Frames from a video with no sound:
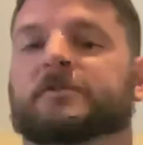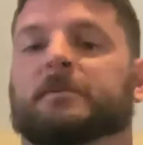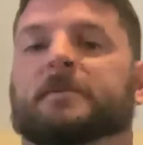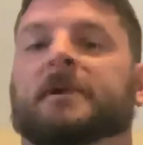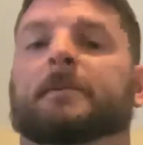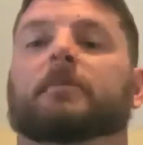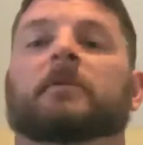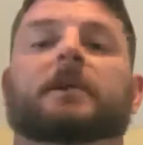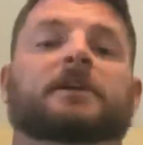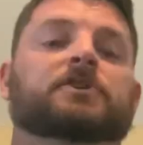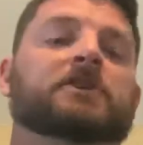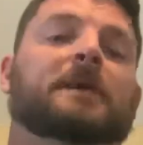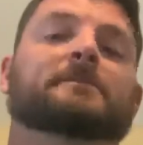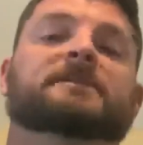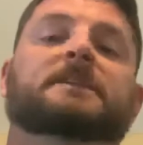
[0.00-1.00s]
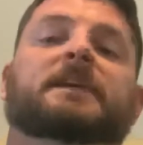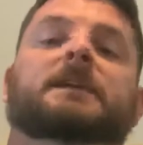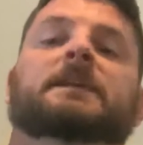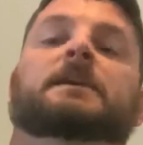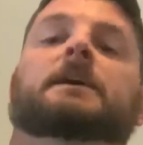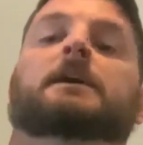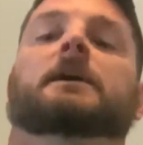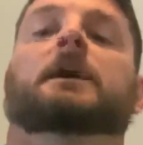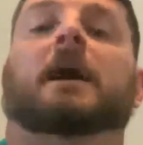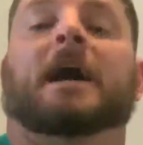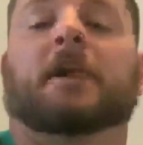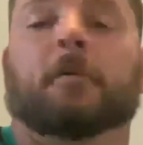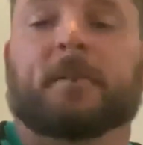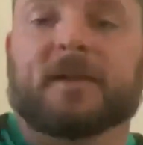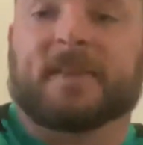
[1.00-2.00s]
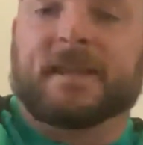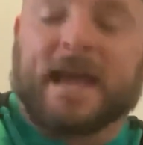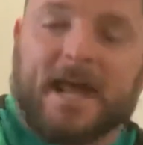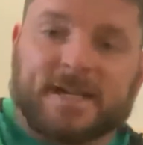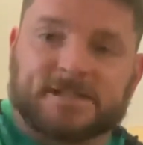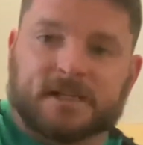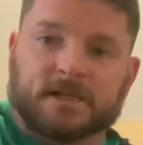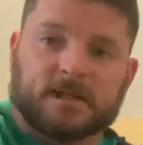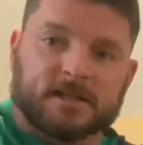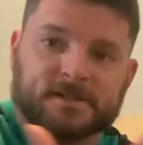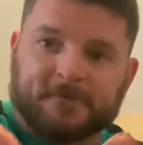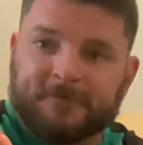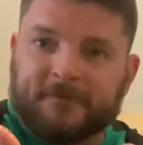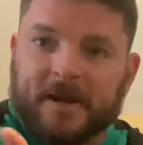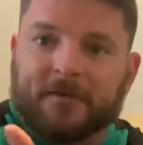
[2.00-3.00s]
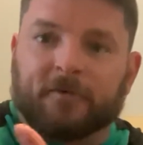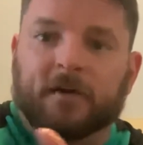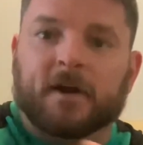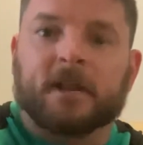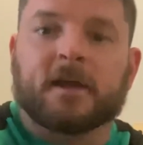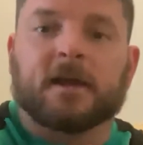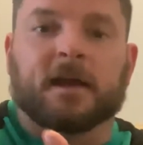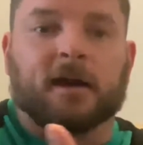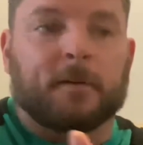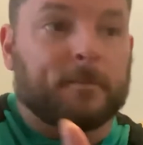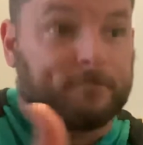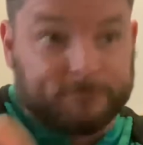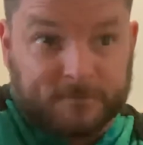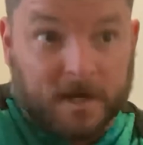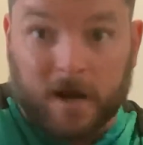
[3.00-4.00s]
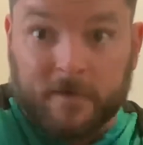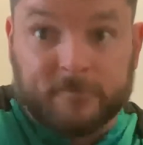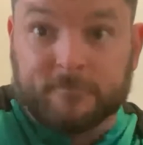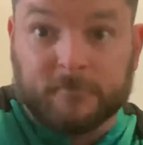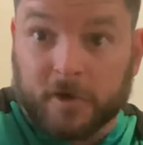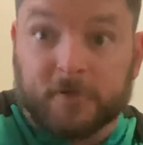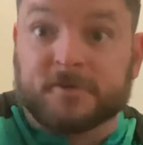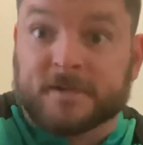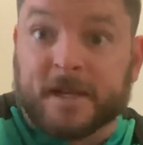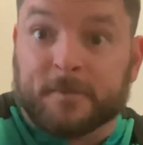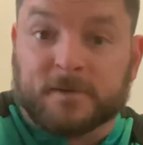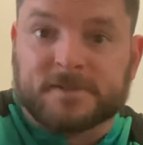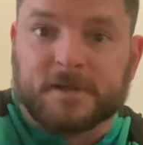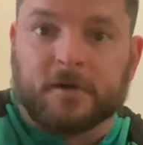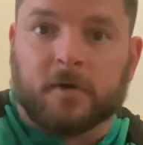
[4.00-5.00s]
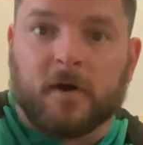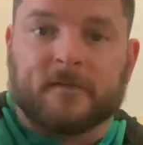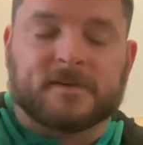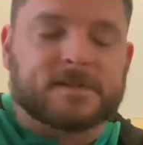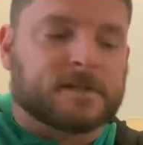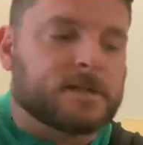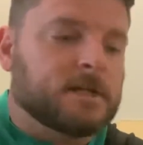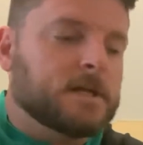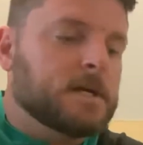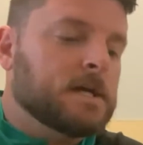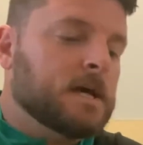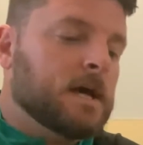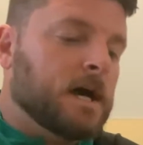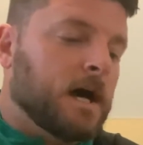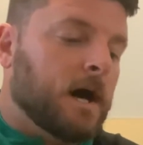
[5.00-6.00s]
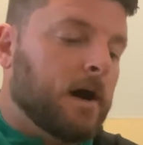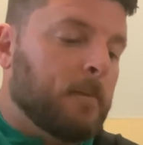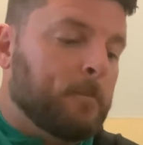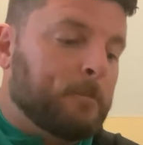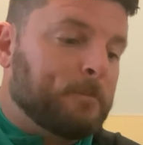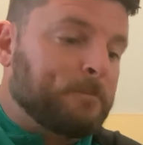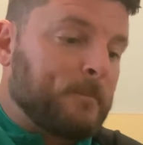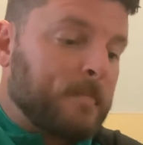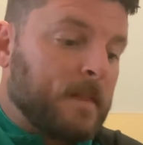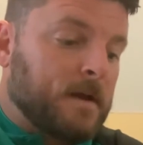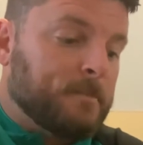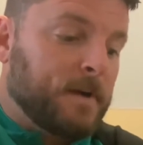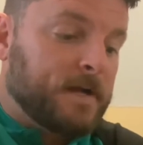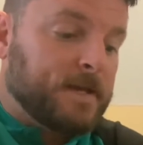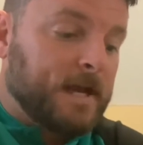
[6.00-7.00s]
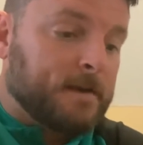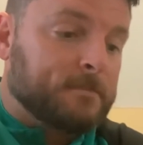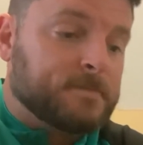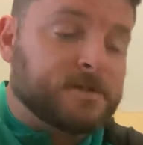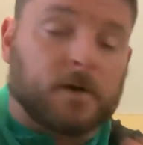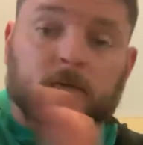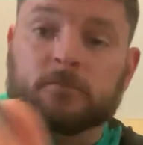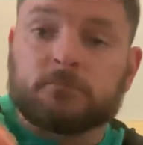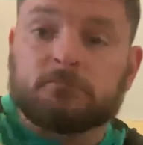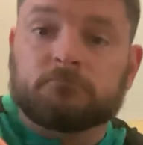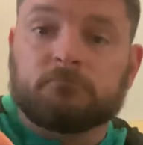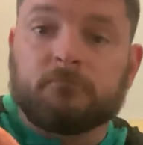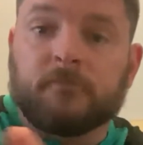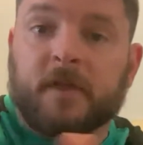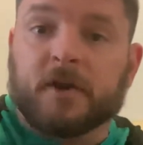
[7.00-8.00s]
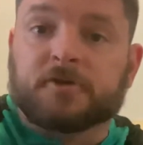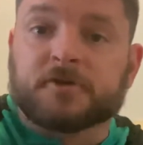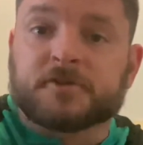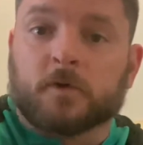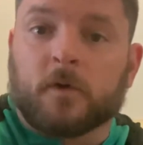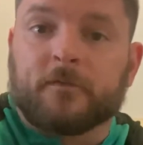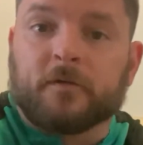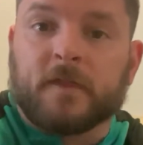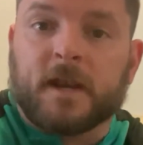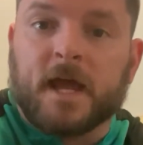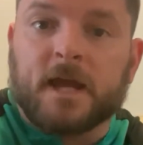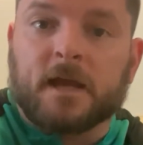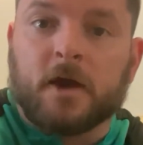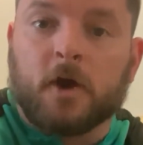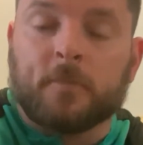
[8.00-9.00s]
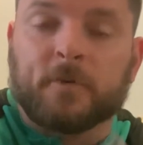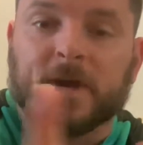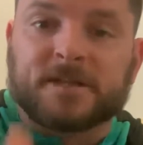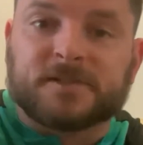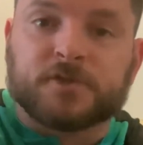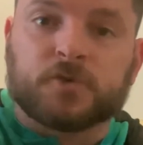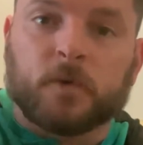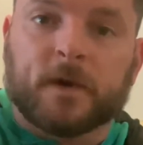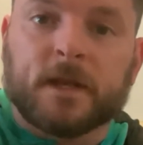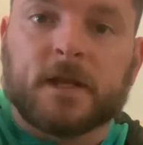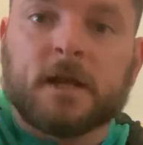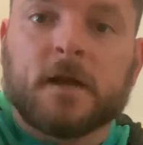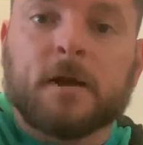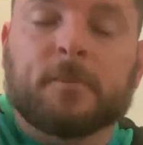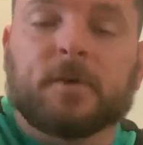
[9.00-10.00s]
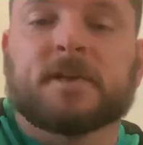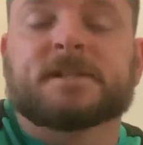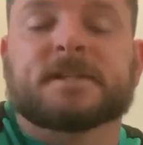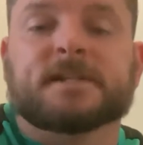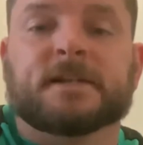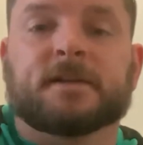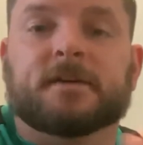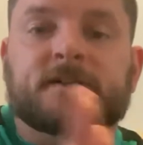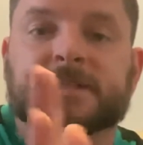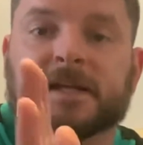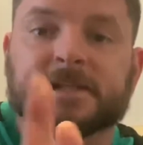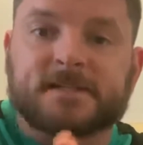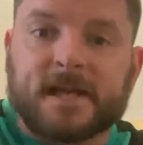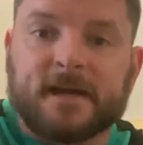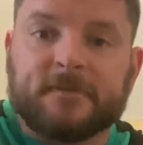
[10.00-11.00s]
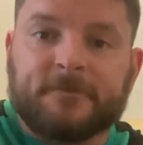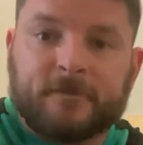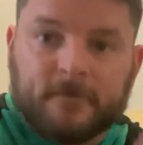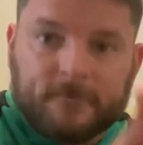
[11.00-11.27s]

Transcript: from Kimberly and James Dean. I know Pete the Cat is a favorite, understandably so, obviously. But yeah, so there's your story for the day. Hope you guys enjoyed it. Please continue to stay safe,